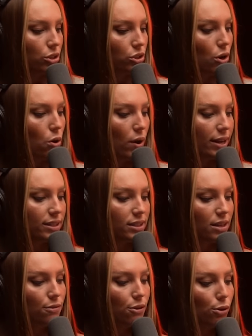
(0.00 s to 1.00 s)
So it's
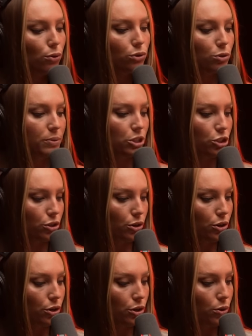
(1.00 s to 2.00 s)
difficult to be
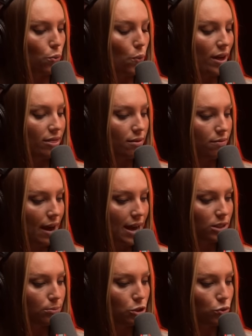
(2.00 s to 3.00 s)
sure when the
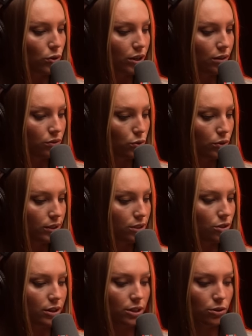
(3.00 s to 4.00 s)
vast majority of
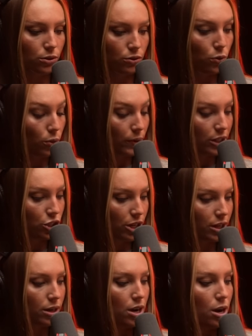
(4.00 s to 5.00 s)
sources are in
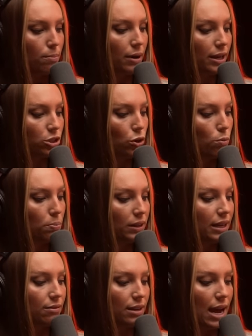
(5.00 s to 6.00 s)
Norwegian, but I don't
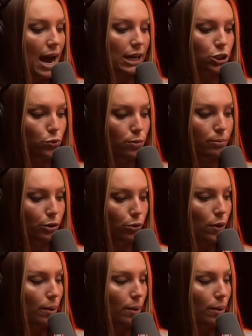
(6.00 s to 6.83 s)
believe the actual murder